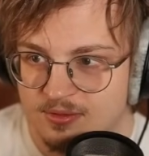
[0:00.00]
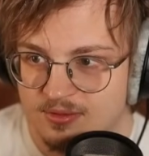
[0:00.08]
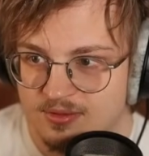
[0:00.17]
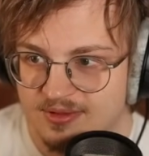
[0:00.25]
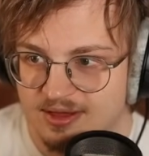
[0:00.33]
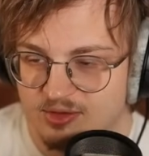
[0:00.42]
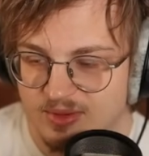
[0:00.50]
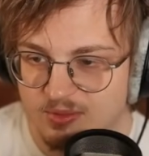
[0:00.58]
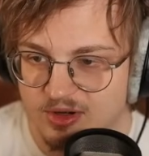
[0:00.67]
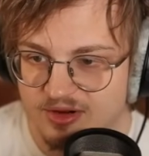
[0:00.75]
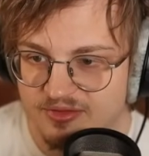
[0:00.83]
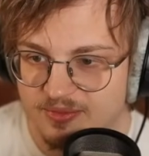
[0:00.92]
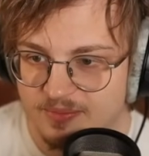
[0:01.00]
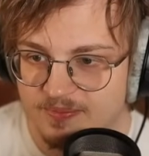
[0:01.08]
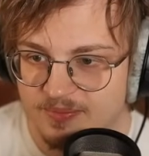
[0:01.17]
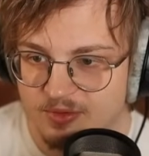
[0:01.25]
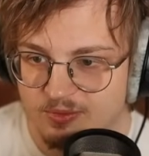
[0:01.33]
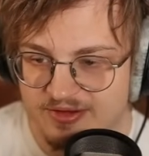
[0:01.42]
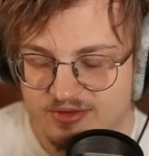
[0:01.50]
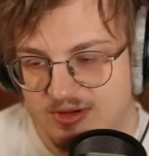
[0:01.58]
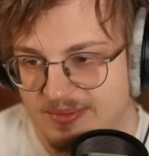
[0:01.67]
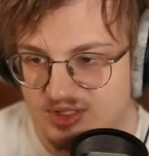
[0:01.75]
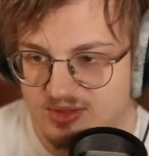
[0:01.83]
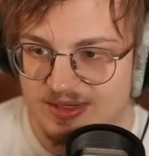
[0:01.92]
That would be one of them. We have to
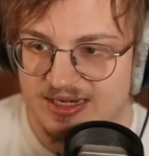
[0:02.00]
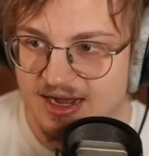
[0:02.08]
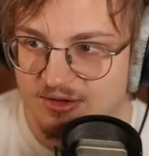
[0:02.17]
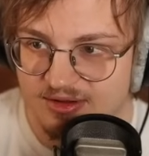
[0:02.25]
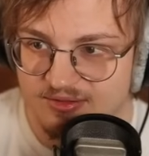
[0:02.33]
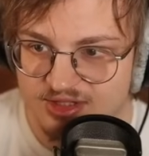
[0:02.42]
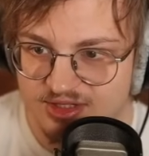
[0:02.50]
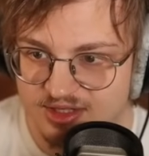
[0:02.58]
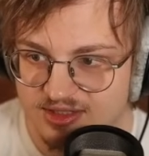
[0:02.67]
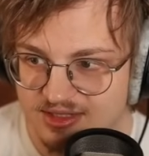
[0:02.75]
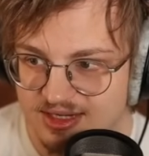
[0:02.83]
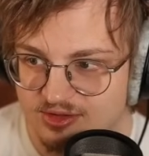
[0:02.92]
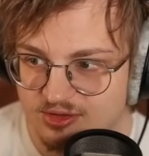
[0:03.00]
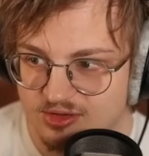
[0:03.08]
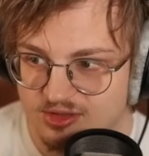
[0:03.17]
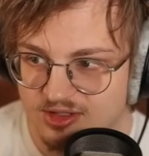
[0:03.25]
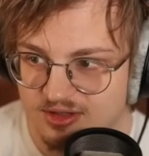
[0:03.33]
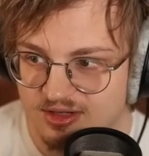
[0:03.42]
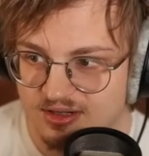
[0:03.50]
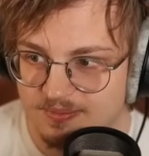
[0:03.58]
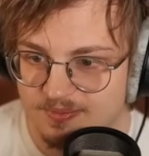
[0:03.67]
Rapid Spin now, obviously, because hazards are still up.